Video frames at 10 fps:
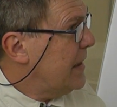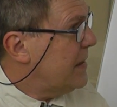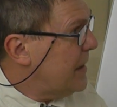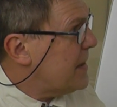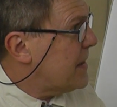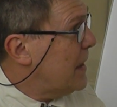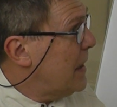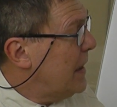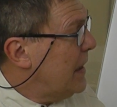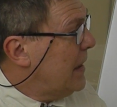this
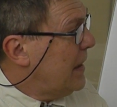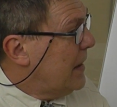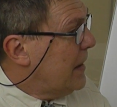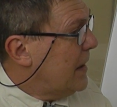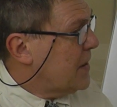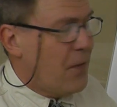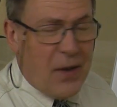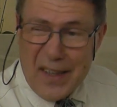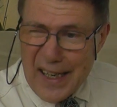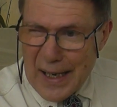is
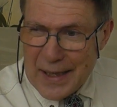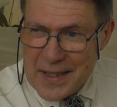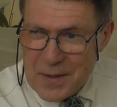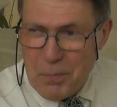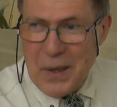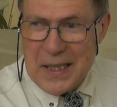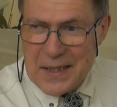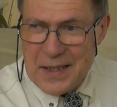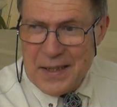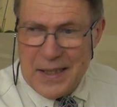very nice,
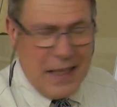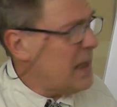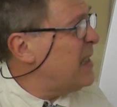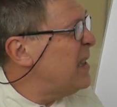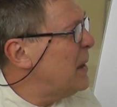but then